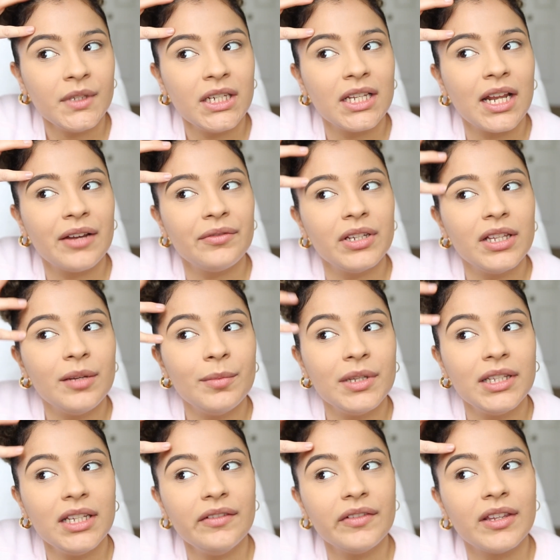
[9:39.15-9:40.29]
And I really
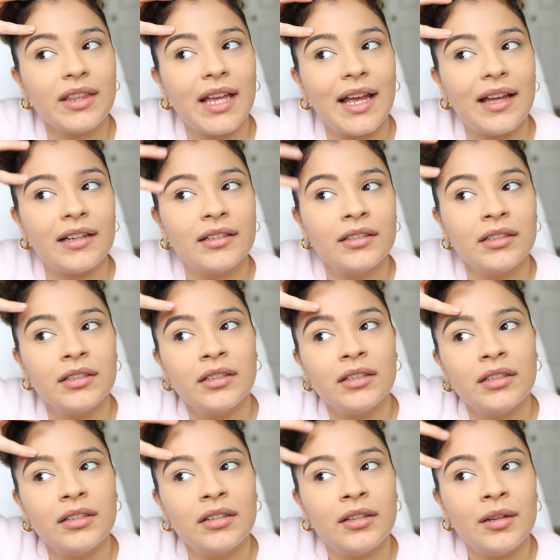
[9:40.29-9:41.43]
believe in that.
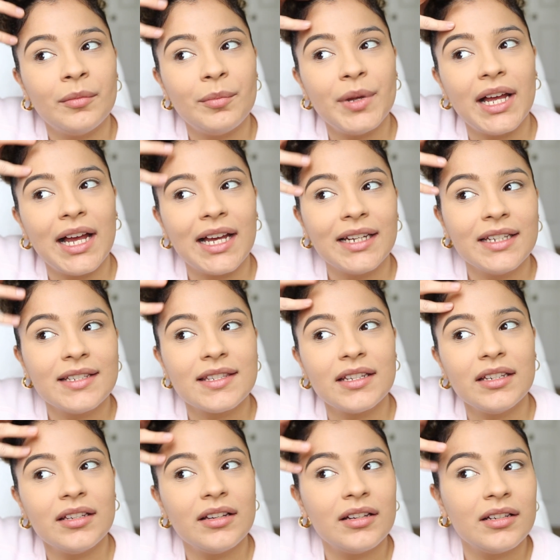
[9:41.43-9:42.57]
But
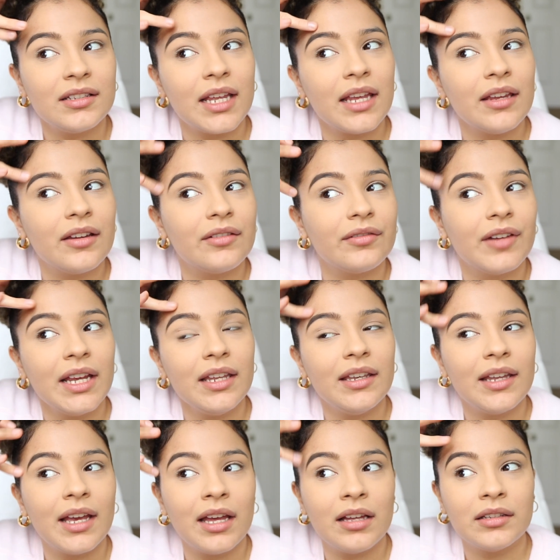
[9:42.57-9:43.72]
honestly, y'all, like right
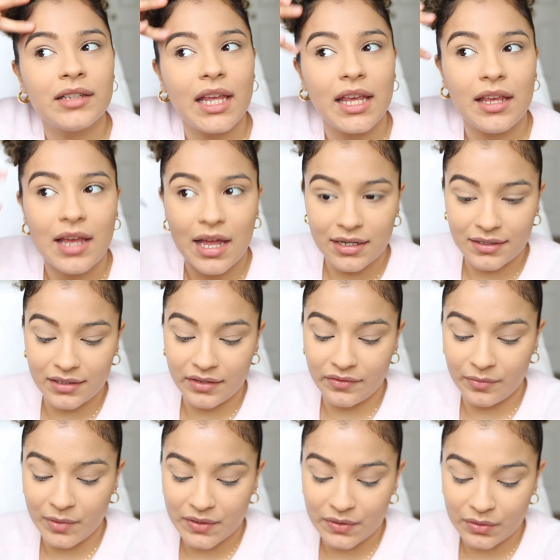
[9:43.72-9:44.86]
now, like God has
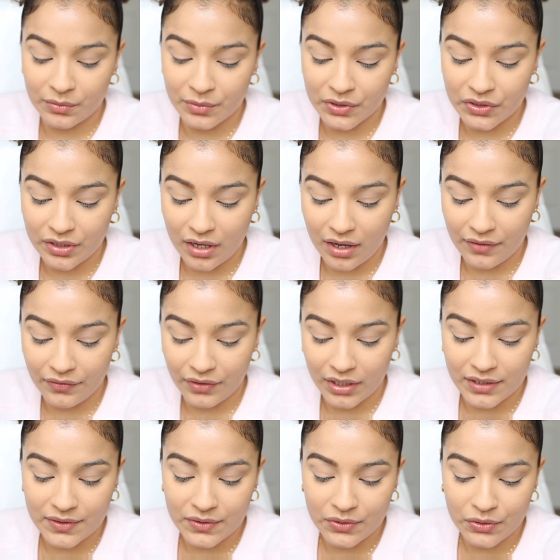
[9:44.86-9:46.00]
given me so much
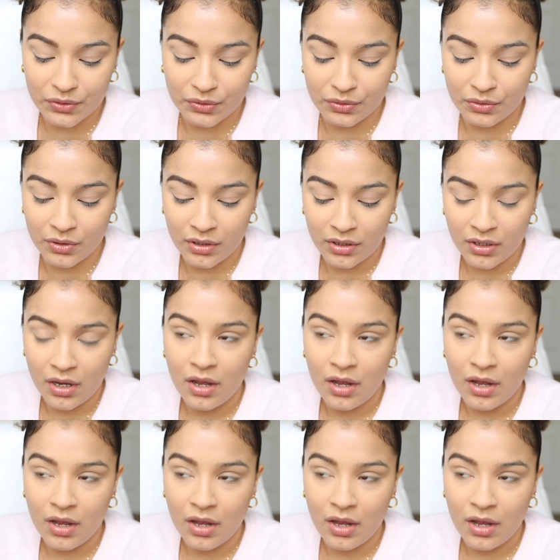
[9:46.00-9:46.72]
confidence to